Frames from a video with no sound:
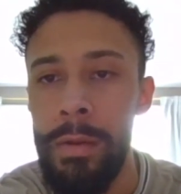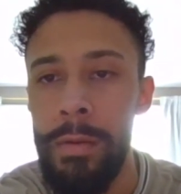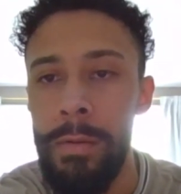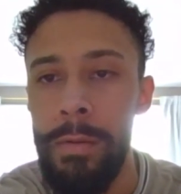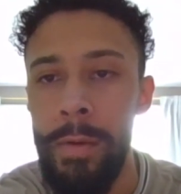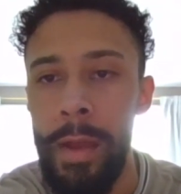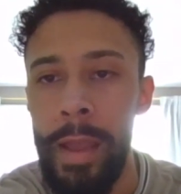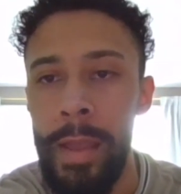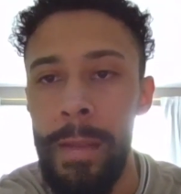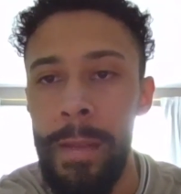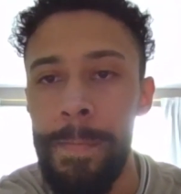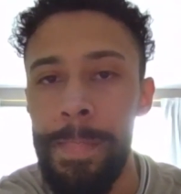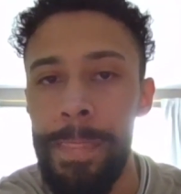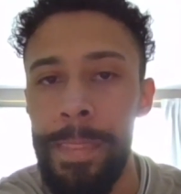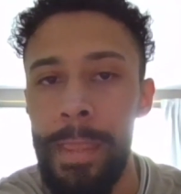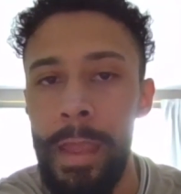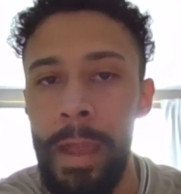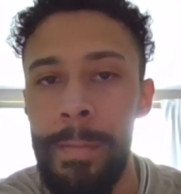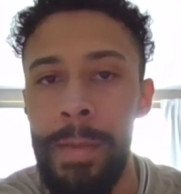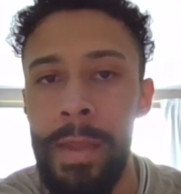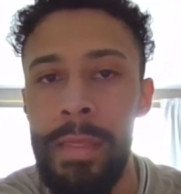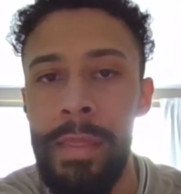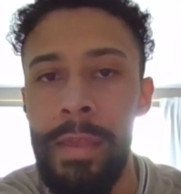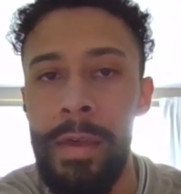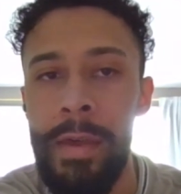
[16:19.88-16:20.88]
right? I
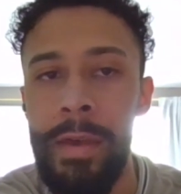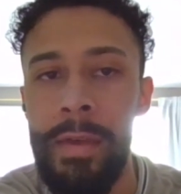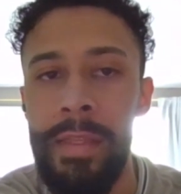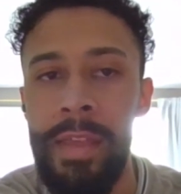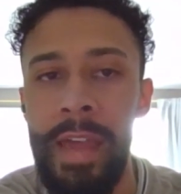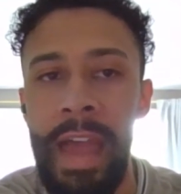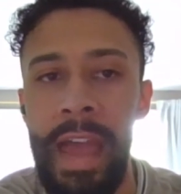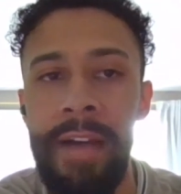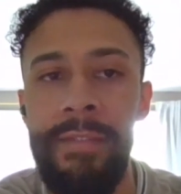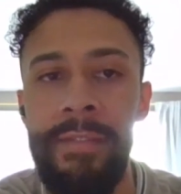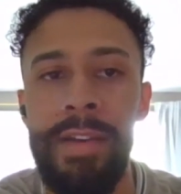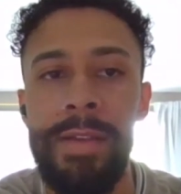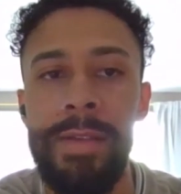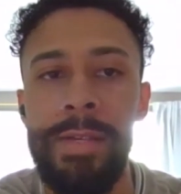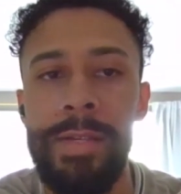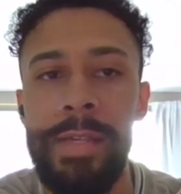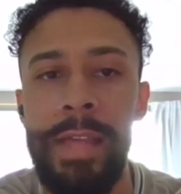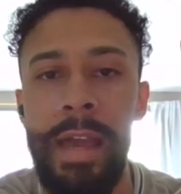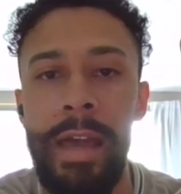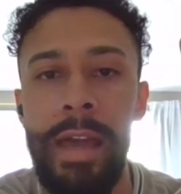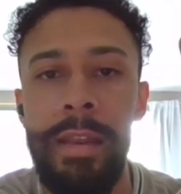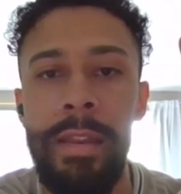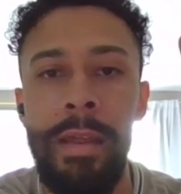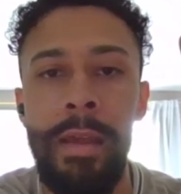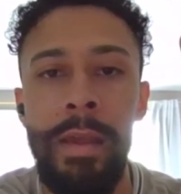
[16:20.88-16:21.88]
mean, the evidence
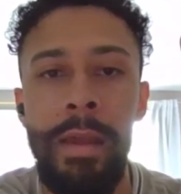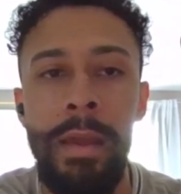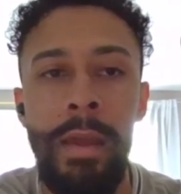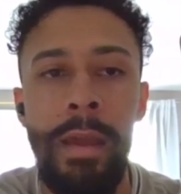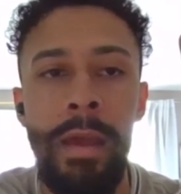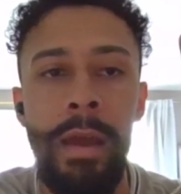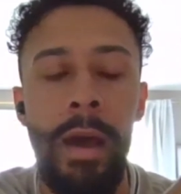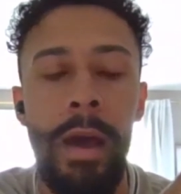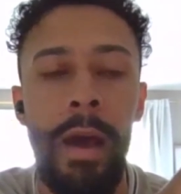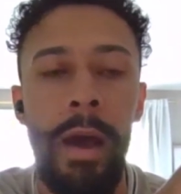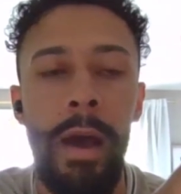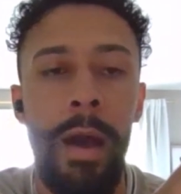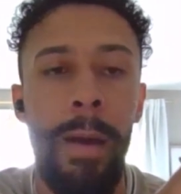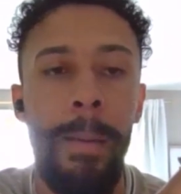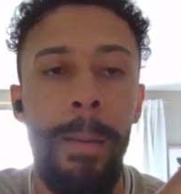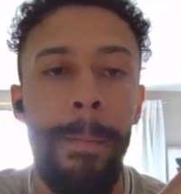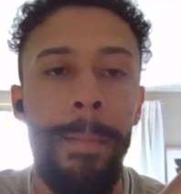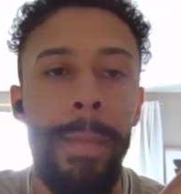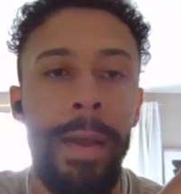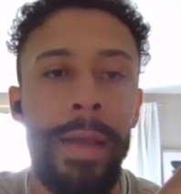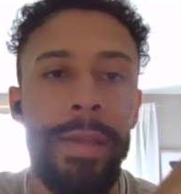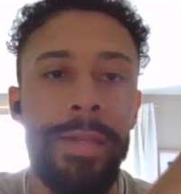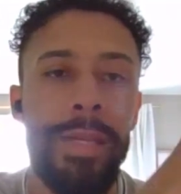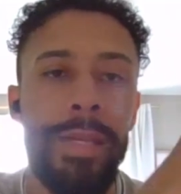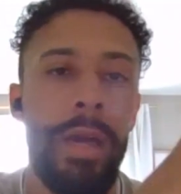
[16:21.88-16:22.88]
that
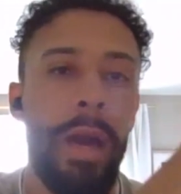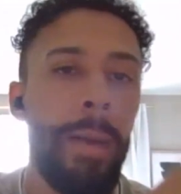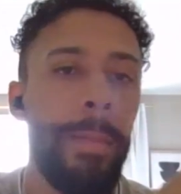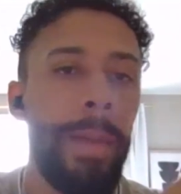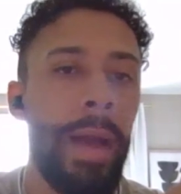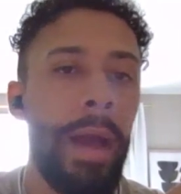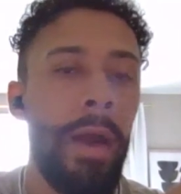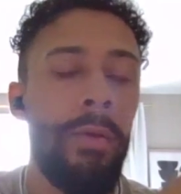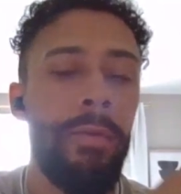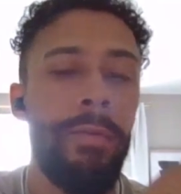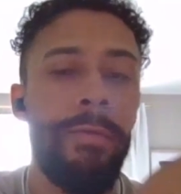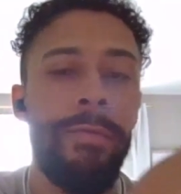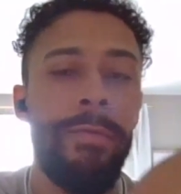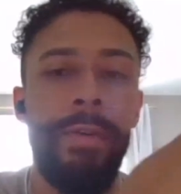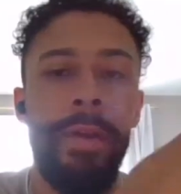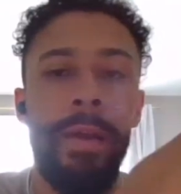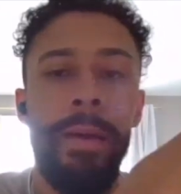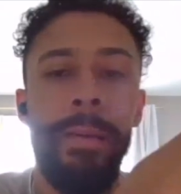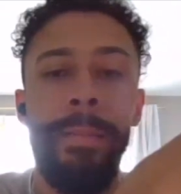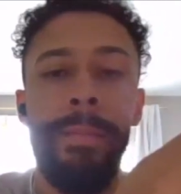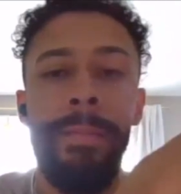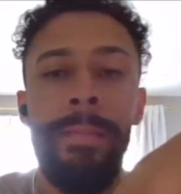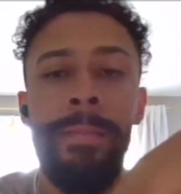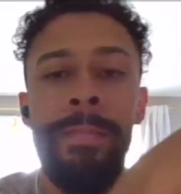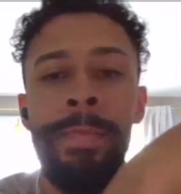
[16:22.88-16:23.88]
has come out
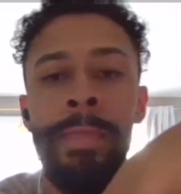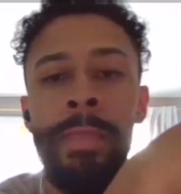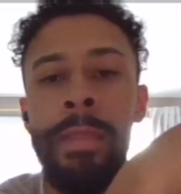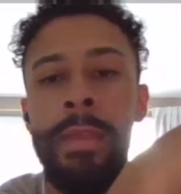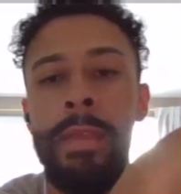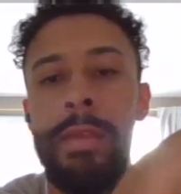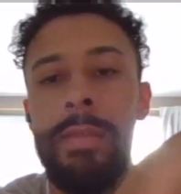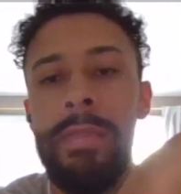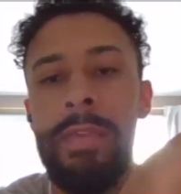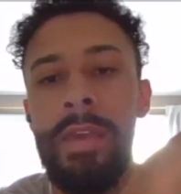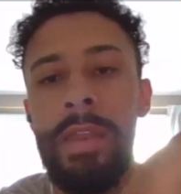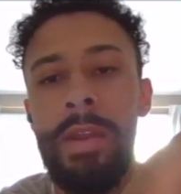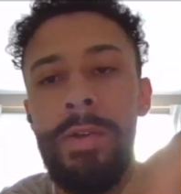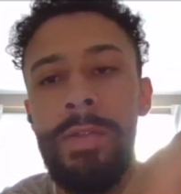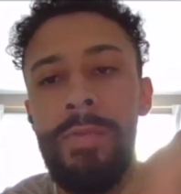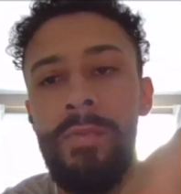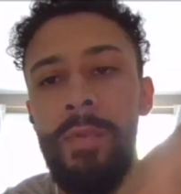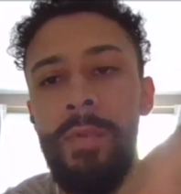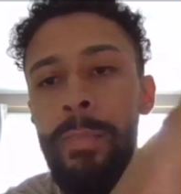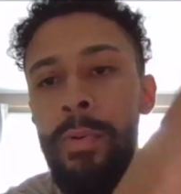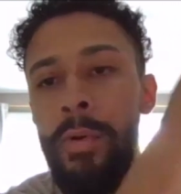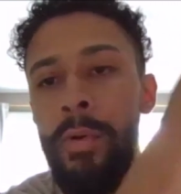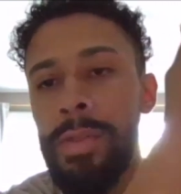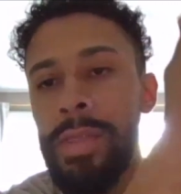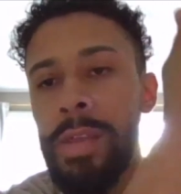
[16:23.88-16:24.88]
from, the
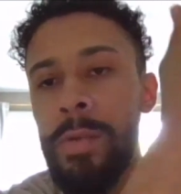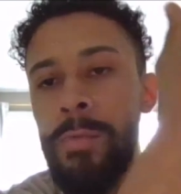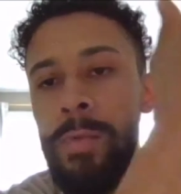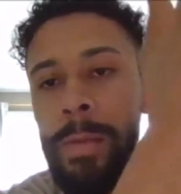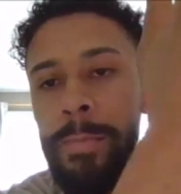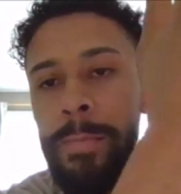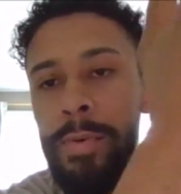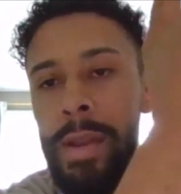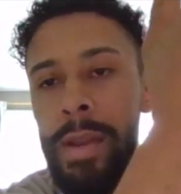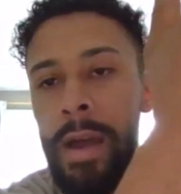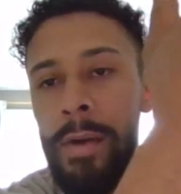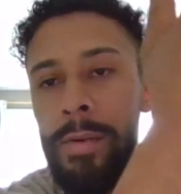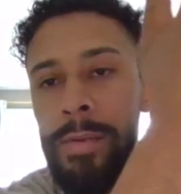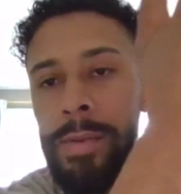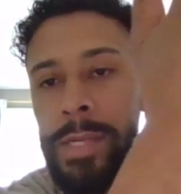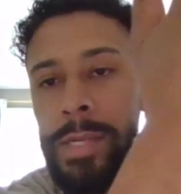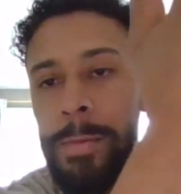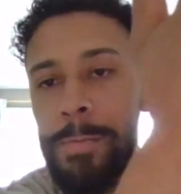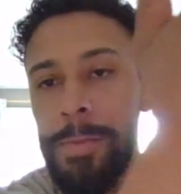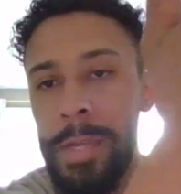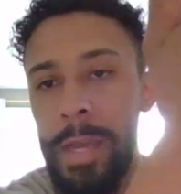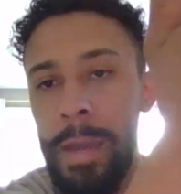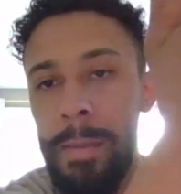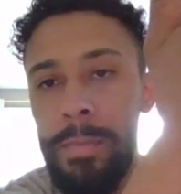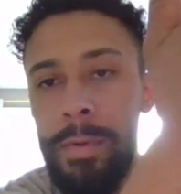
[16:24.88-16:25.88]
report that we put out in
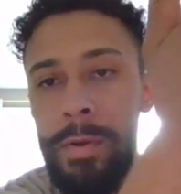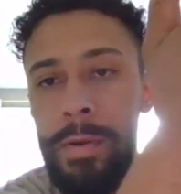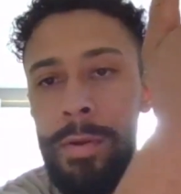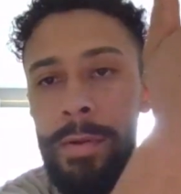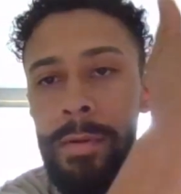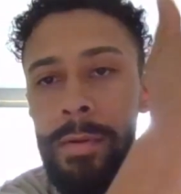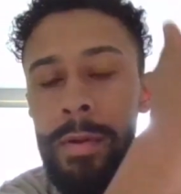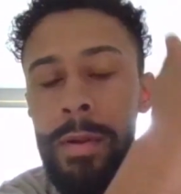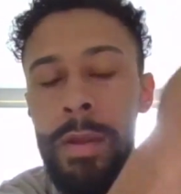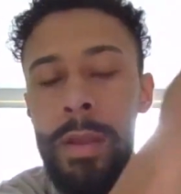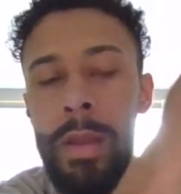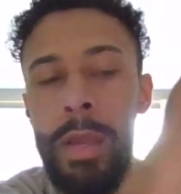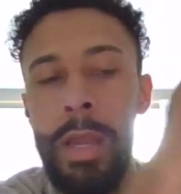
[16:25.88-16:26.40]
September,